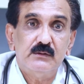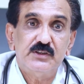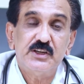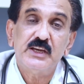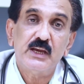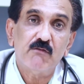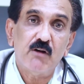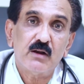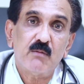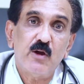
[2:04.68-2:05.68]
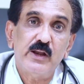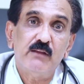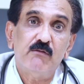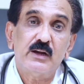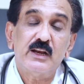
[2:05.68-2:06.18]
drinking water, boiling
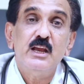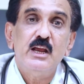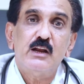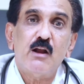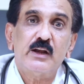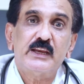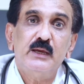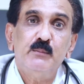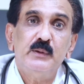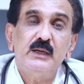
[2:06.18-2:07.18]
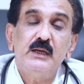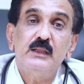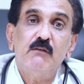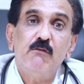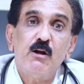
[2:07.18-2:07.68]
the water, not keeping
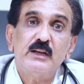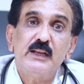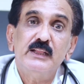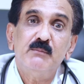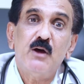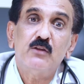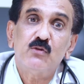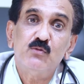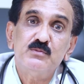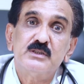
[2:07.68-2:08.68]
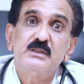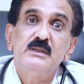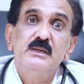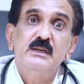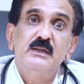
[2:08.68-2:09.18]
the water in the bathrooms
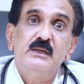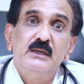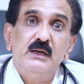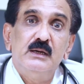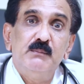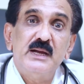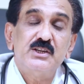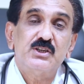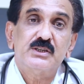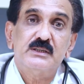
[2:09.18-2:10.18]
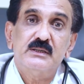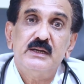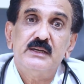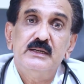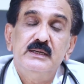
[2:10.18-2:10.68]
much,
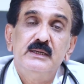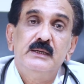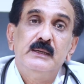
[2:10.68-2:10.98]
and